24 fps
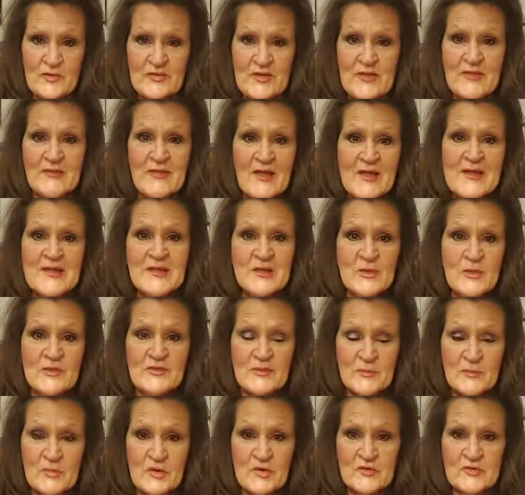They like you as
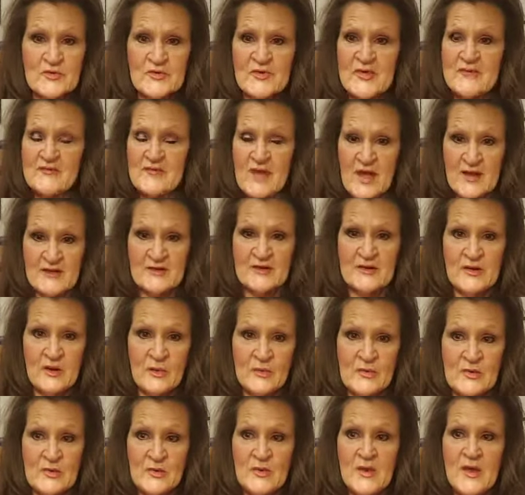a person. They've gotten to know
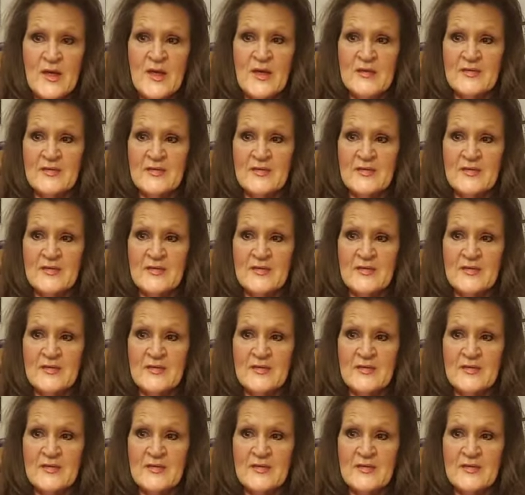you.